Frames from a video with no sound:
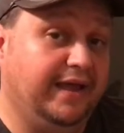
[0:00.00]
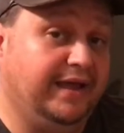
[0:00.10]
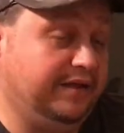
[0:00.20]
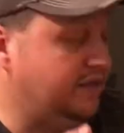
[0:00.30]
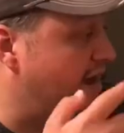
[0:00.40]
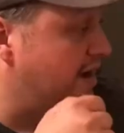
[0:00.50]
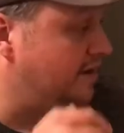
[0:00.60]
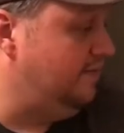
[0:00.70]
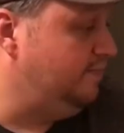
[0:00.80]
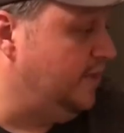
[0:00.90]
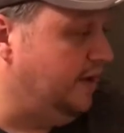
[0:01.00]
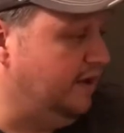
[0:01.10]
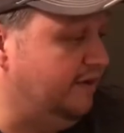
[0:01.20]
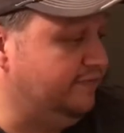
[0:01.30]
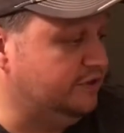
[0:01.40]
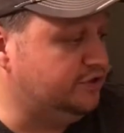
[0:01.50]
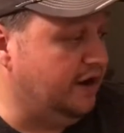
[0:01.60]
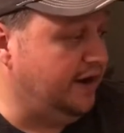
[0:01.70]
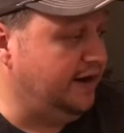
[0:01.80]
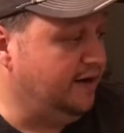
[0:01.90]
inside of the
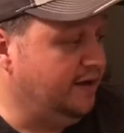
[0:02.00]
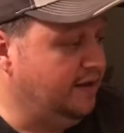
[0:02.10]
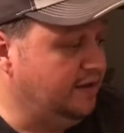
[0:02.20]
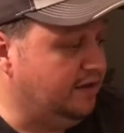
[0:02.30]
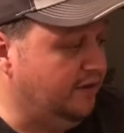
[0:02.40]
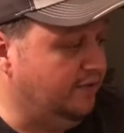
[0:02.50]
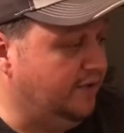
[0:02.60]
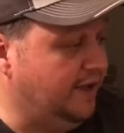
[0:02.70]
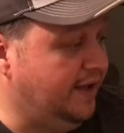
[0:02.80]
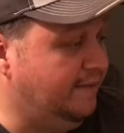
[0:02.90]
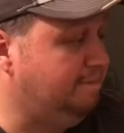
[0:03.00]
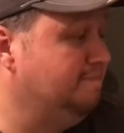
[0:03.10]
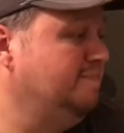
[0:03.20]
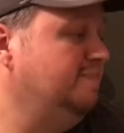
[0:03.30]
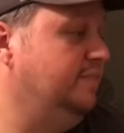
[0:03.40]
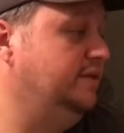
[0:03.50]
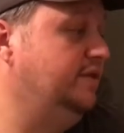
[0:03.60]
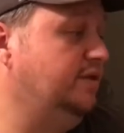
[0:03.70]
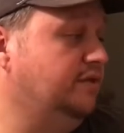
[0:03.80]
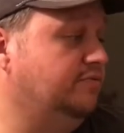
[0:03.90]
tray. So, but
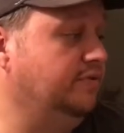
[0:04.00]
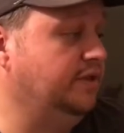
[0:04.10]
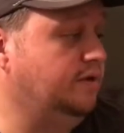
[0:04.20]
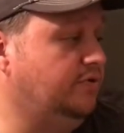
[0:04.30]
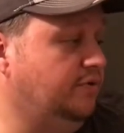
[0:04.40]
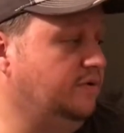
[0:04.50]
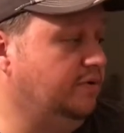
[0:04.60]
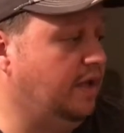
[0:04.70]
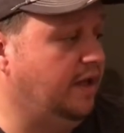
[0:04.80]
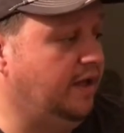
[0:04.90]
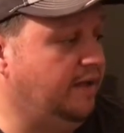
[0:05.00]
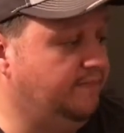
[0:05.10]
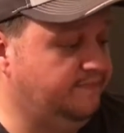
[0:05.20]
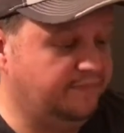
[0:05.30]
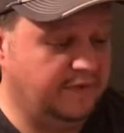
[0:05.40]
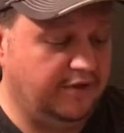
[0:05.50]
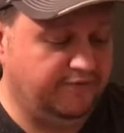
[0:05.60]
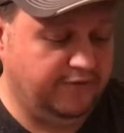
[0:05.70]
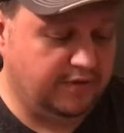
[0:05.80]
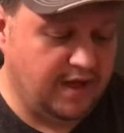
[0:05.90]
this is really cool.
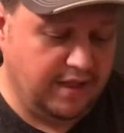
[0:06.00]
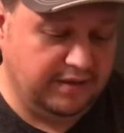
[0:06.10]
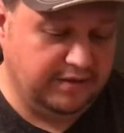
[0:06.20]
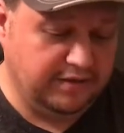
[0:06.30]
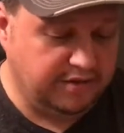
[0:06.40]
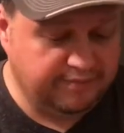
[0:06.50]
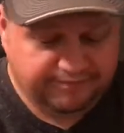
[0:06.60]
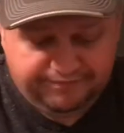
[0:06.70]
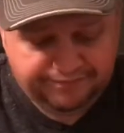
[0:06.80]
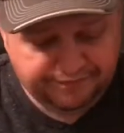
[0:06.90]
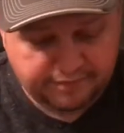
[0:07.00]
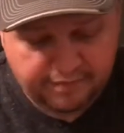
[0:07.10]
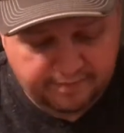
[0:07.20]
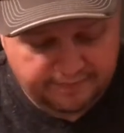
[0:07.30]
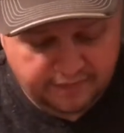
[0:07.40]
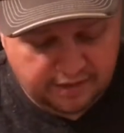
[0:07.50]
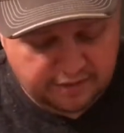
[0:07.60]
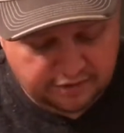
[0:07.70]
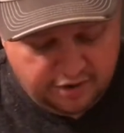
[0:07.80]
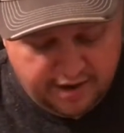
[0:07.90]
Phil Collins
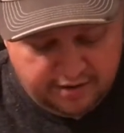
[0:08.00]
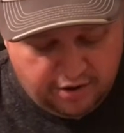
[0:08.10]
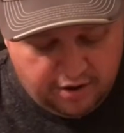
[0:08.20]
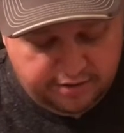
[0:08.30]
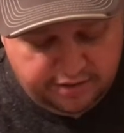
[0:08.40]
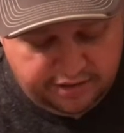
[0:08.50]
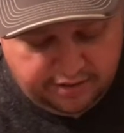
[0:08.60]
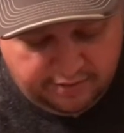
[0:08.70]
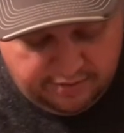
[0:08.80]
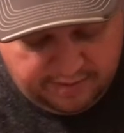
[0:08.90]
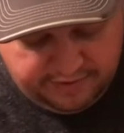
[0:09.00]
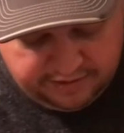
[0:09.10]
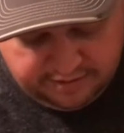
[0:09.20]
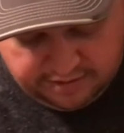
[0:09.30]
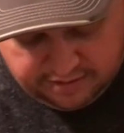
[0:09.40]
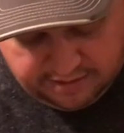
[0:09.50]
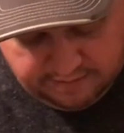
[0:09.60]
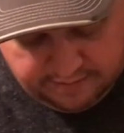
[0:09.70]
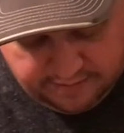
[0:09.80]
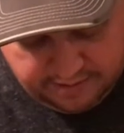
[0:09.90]
is a great artist, so I picked this
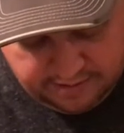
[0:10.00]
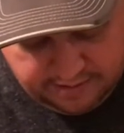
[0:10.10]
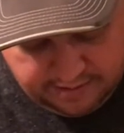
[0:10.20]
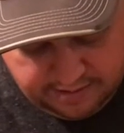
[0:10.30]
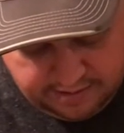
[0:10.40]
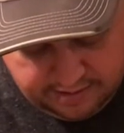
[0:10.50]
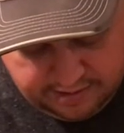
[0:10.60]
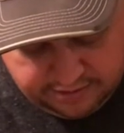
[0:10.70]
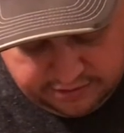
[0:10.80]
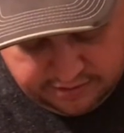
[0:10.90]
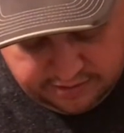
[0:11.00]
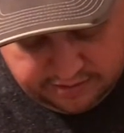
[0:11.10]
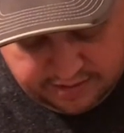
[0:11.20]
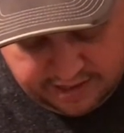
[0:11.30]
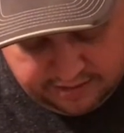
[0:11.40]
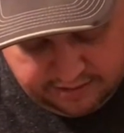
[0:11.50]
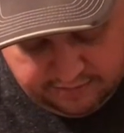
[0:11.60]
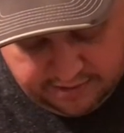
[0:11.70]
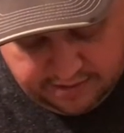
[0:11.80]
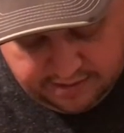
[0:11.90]
up. Not sure exactly
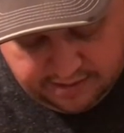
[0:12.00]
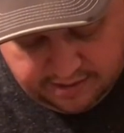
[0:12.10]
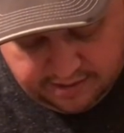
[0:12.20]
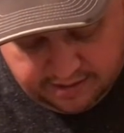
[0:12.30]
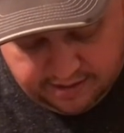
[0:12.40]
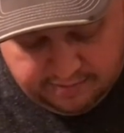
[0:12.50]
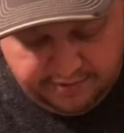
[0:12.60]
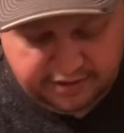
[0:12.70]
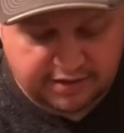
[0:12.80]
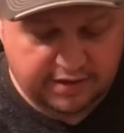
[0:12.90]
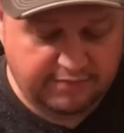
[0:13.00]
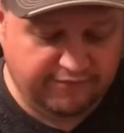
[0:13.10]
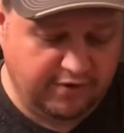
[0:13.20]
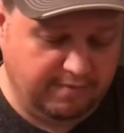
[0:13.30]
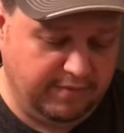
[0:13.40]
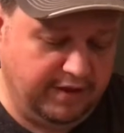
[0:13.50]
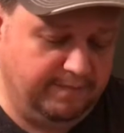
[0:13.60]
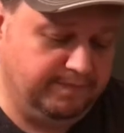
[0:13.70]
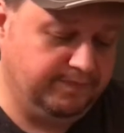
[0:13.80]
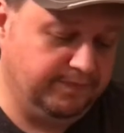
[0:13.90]
where I picked it up from, but
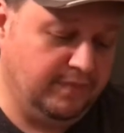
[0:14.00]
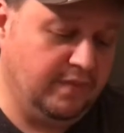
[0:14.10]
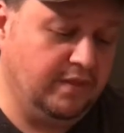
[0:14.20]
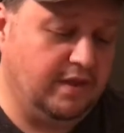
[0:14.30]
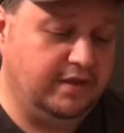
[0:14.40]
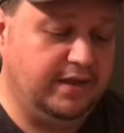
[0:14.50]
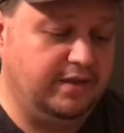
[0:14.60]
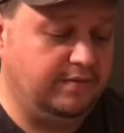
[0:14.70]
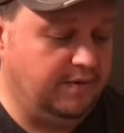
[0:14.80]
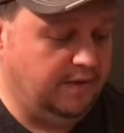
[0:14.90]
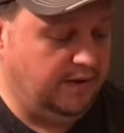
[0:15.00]
again,